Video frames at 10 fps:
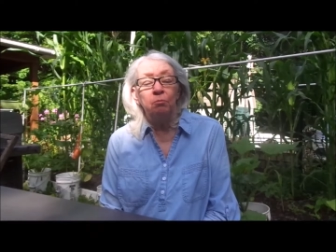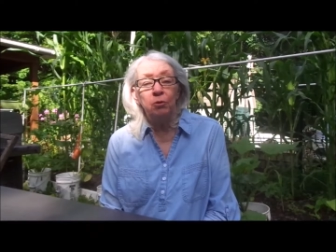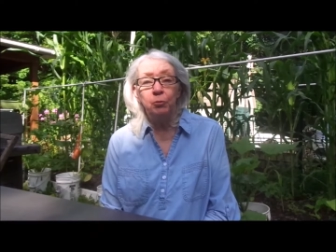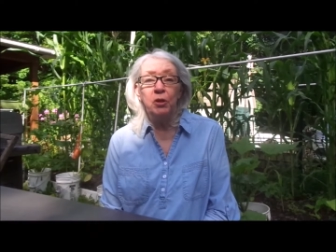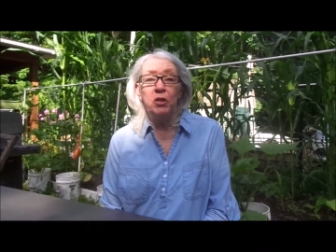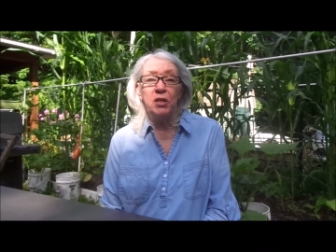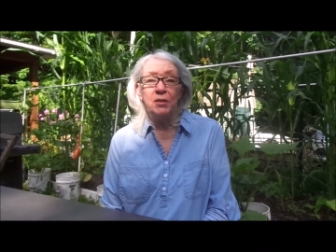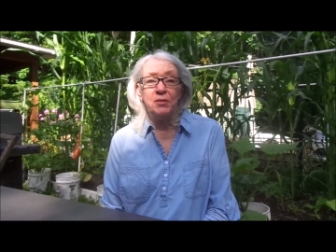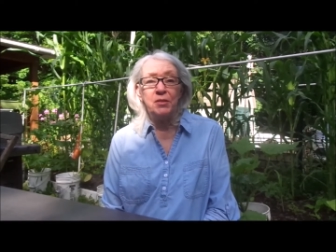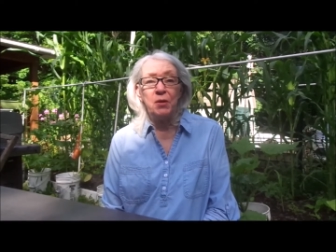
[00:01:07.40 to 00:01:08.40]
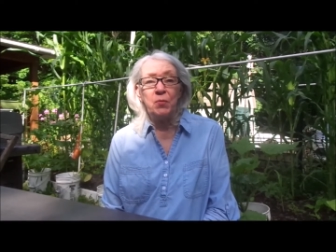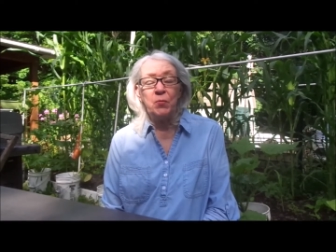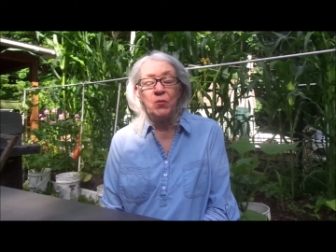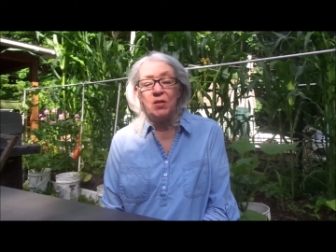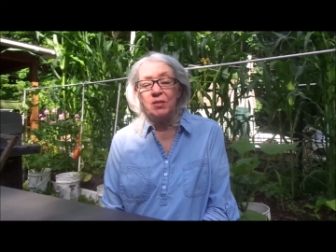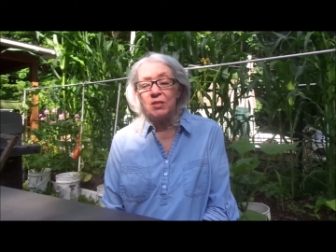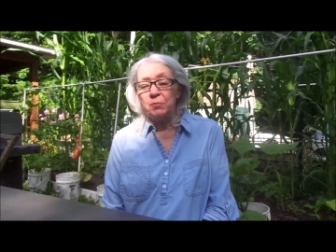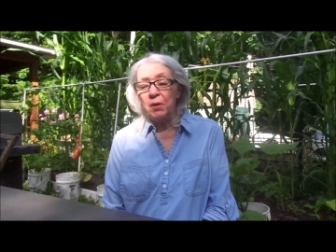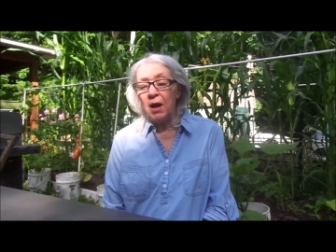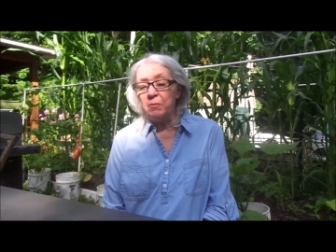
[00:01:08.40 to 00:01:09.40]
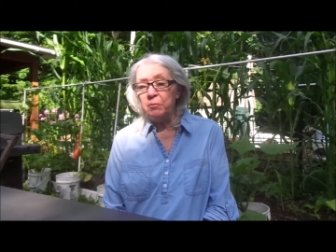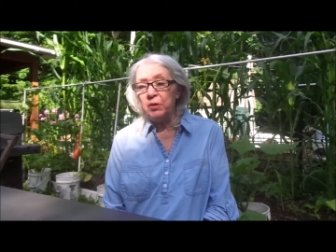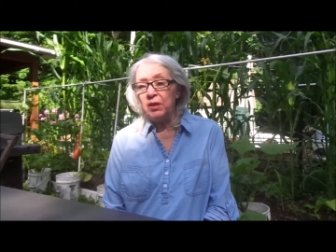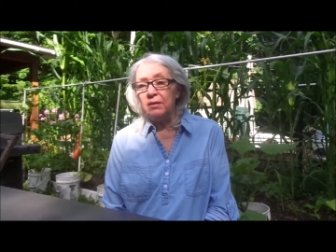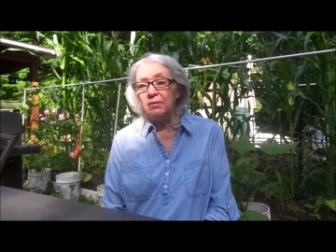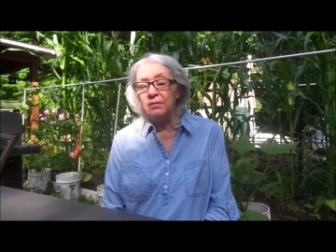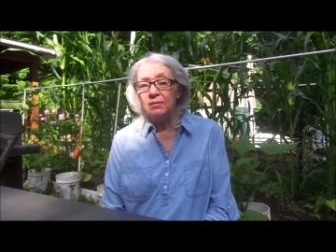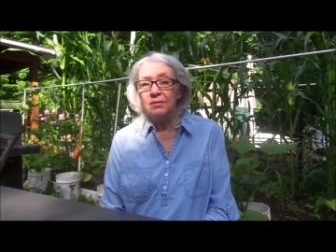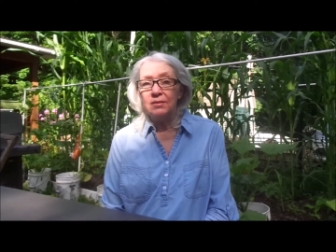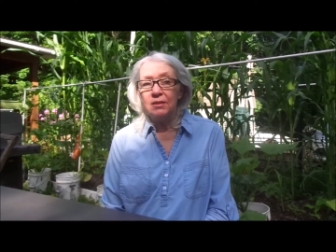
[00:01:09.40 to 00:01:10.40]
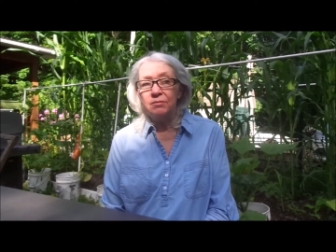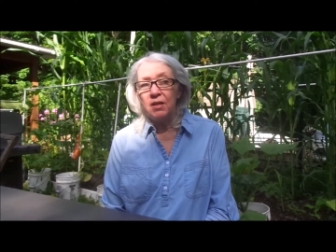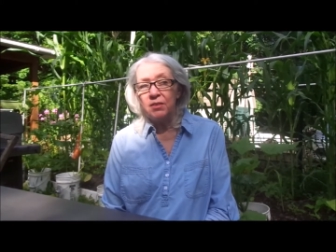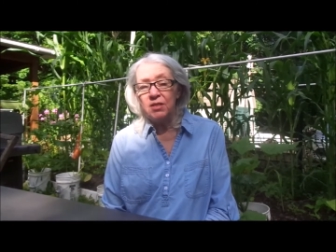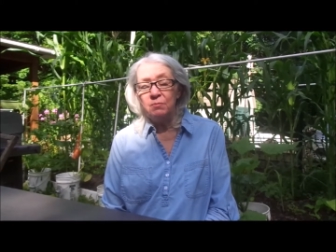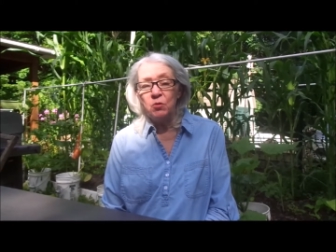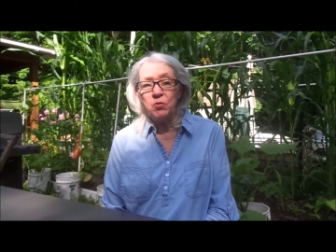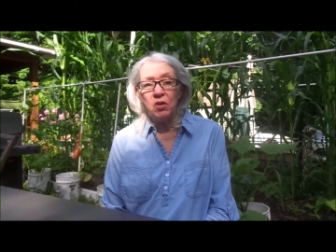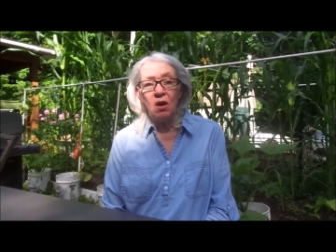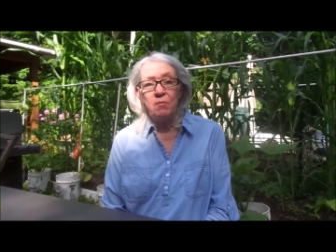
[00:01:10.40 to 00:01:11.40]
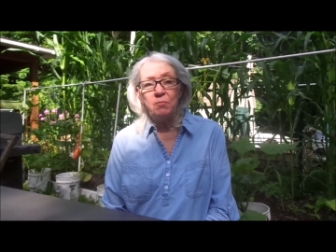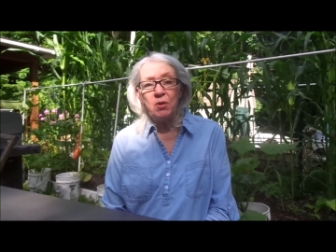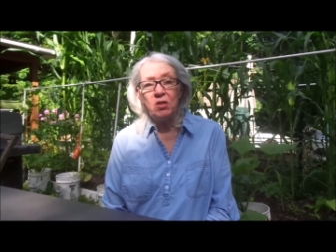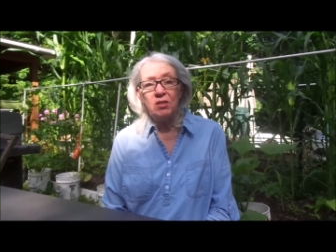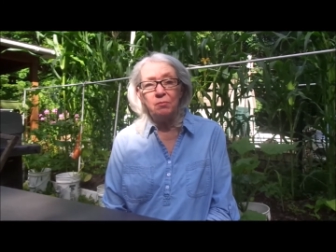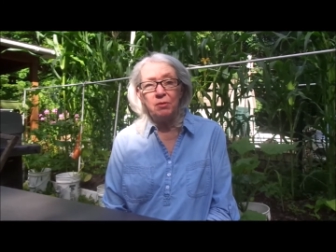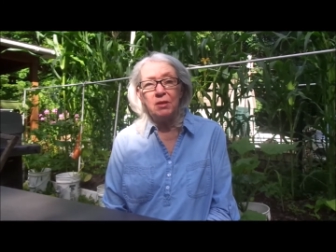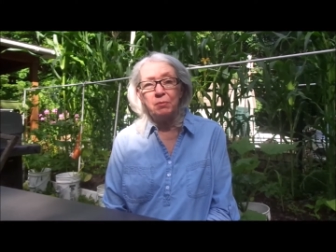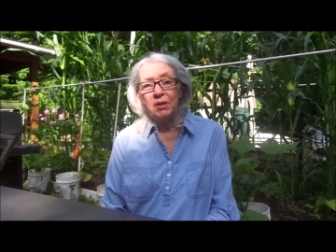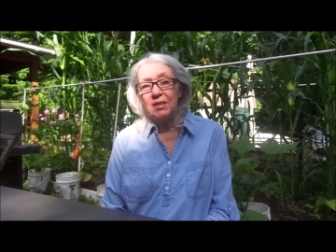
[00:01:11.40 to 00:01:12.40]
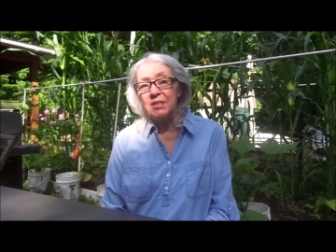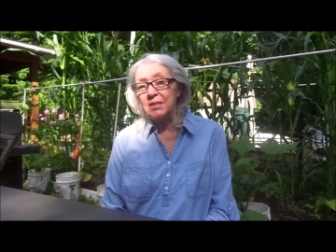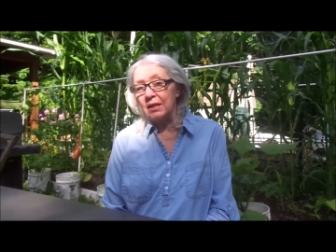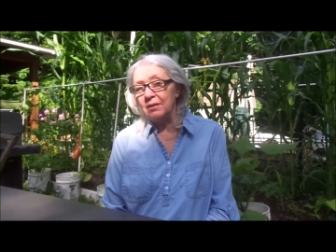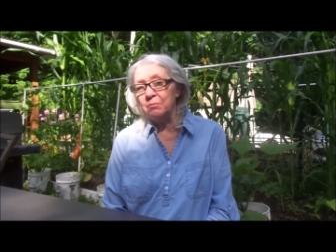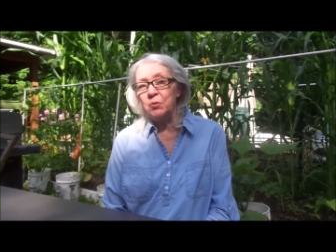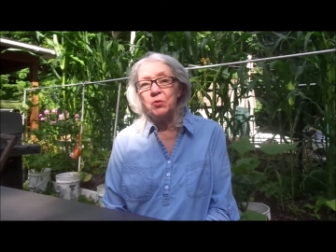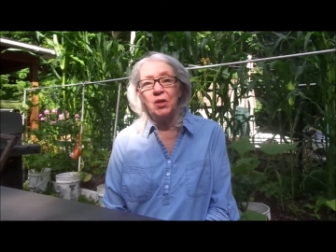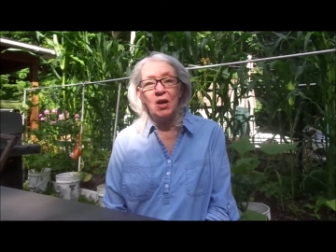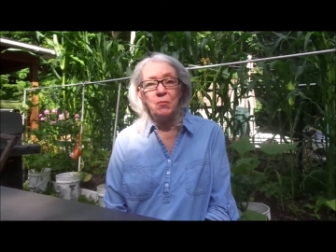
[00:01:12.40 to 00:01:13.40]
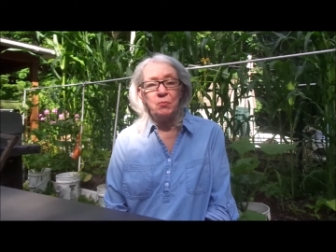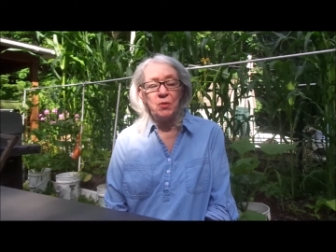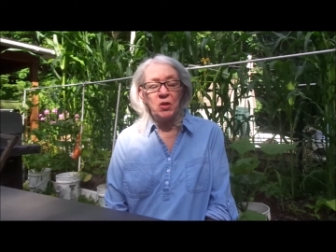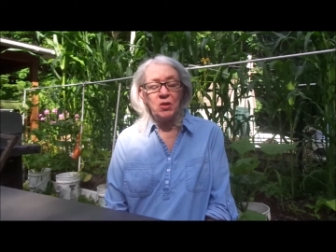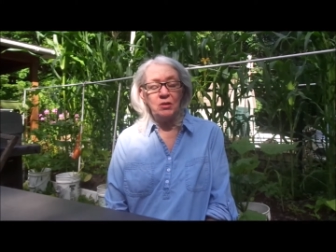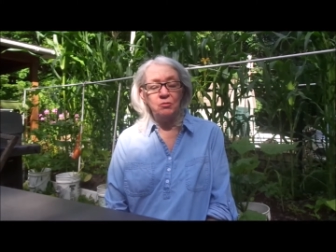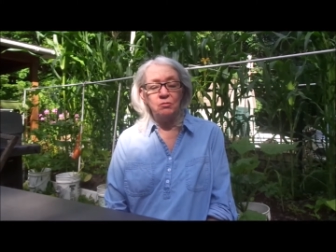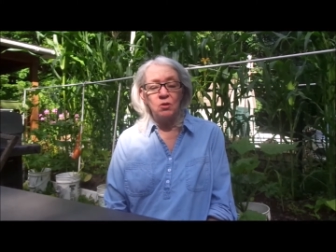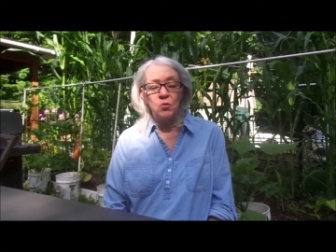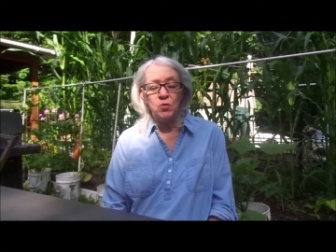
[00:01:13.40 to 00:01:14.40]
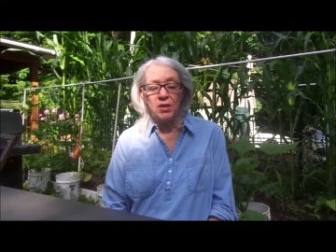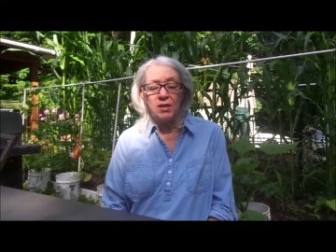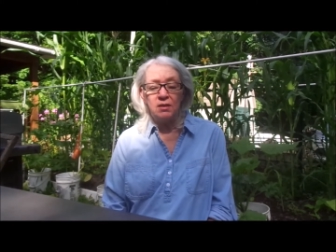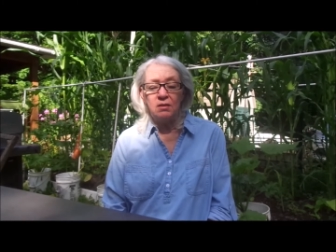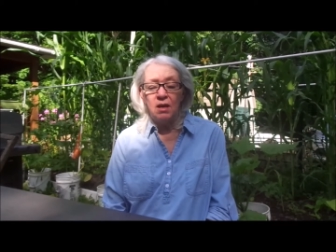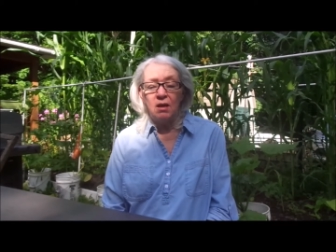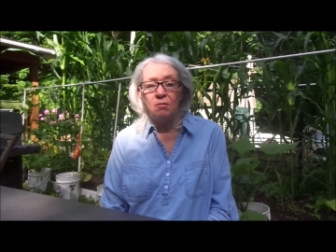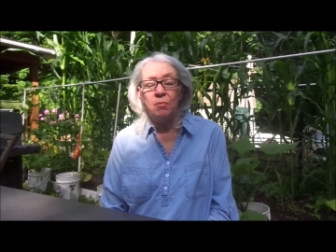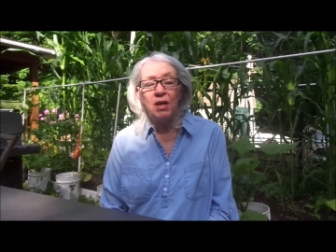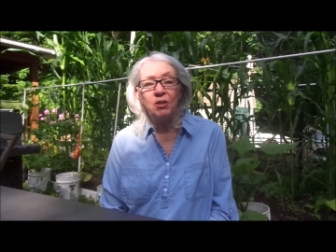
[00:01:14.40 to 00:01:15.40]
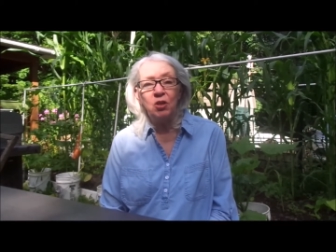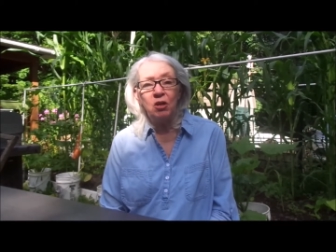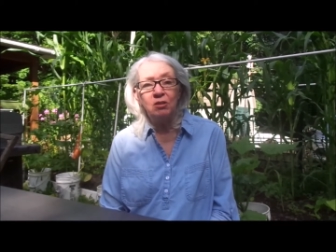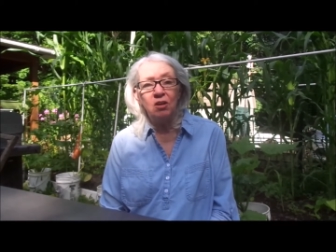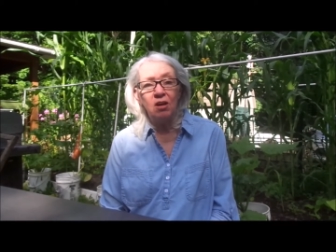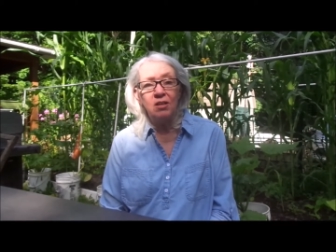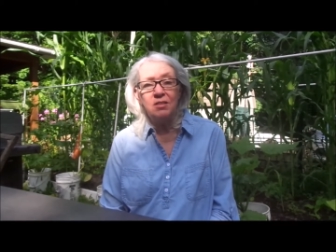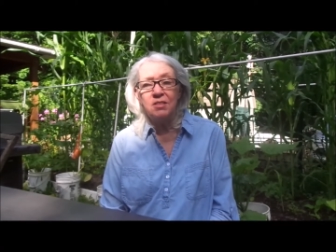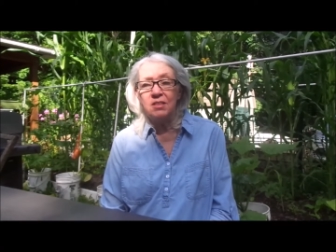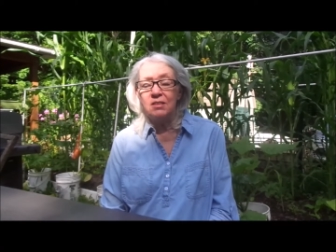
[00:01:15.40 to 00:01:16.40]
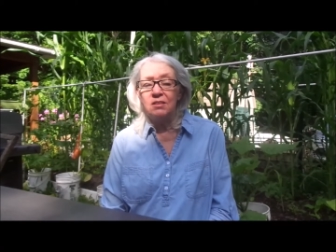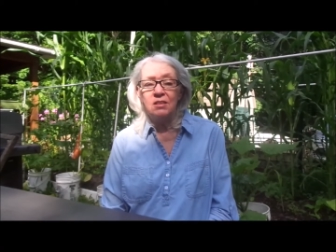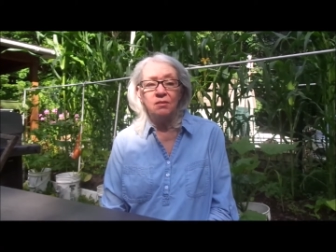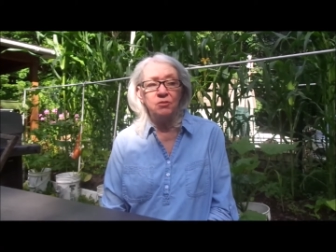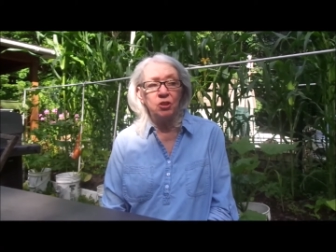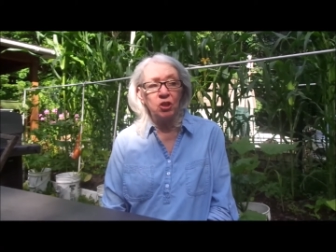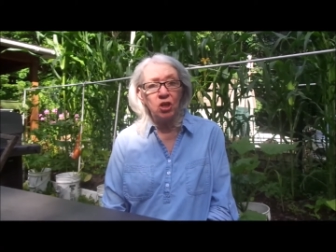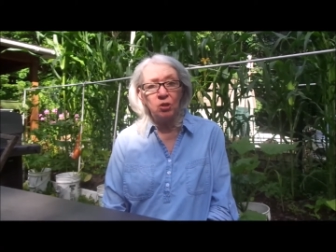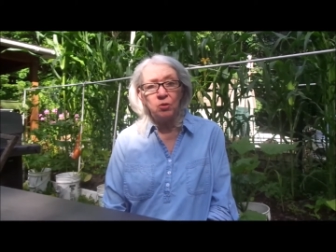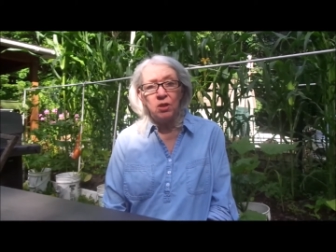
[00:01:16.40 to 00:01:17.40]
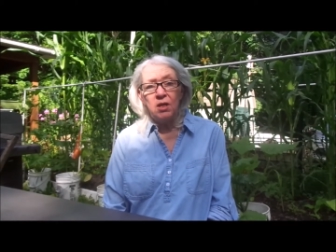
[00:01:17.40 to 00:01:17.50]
Blueberries, number 1. That's probably, if not the most common berry, probably the second most common berry grown in backyard gardens. Easy enough to grow.